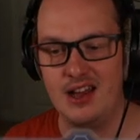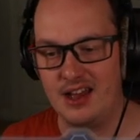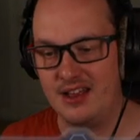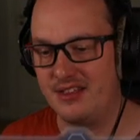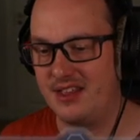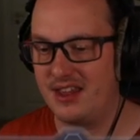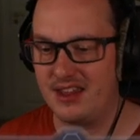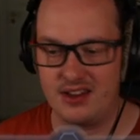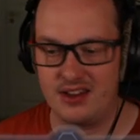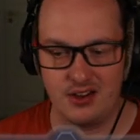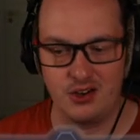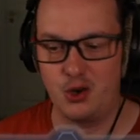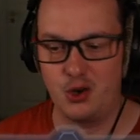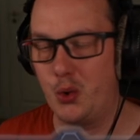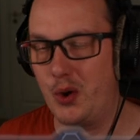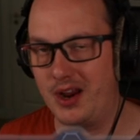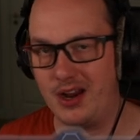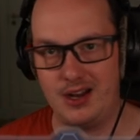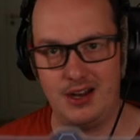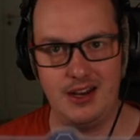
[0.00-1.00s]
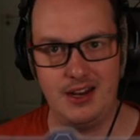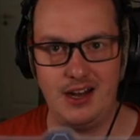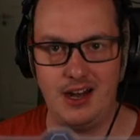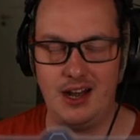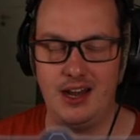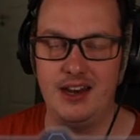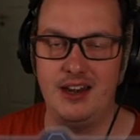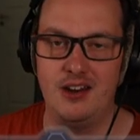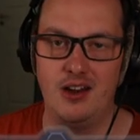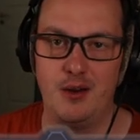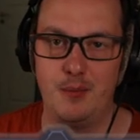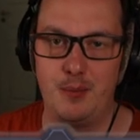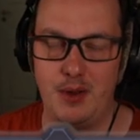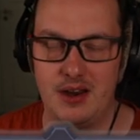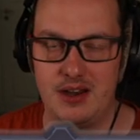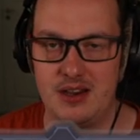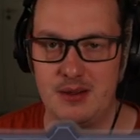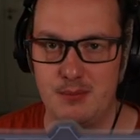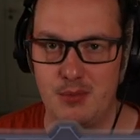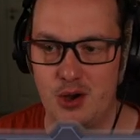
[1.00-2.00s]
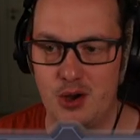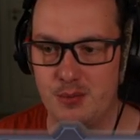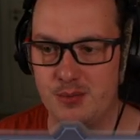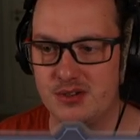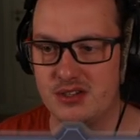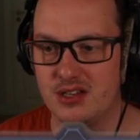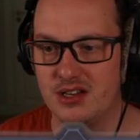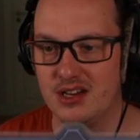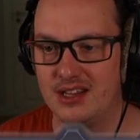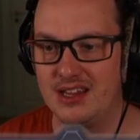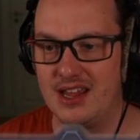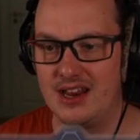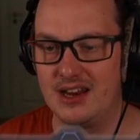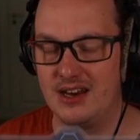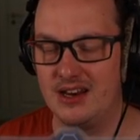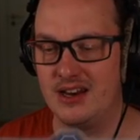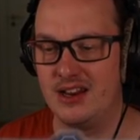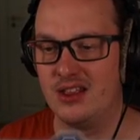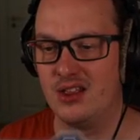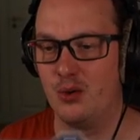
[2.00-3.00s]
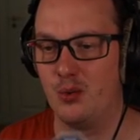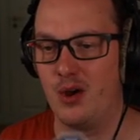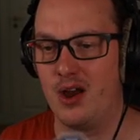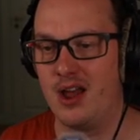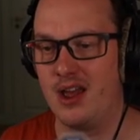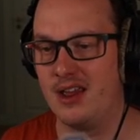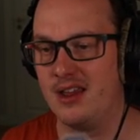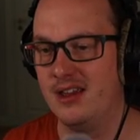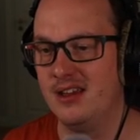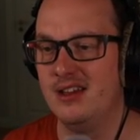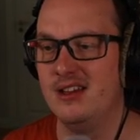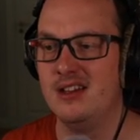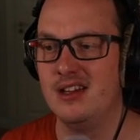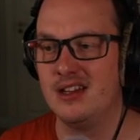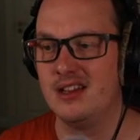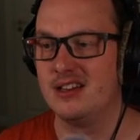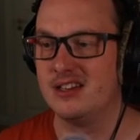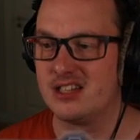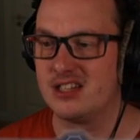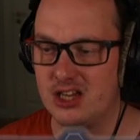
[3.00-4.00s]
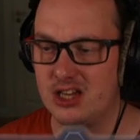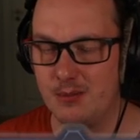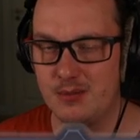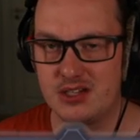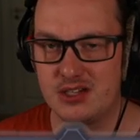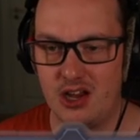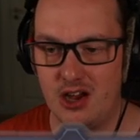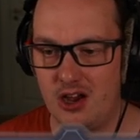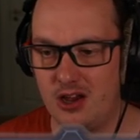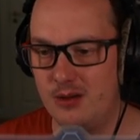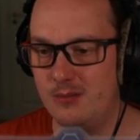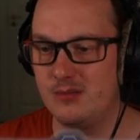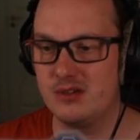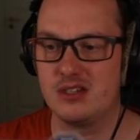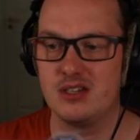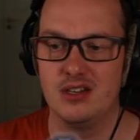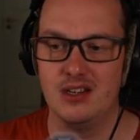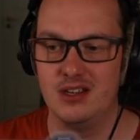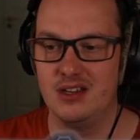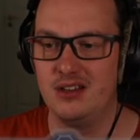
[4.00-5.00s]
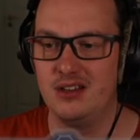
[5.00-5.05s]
and they can quickly clean up any mobs that are getting in the way. And sometimes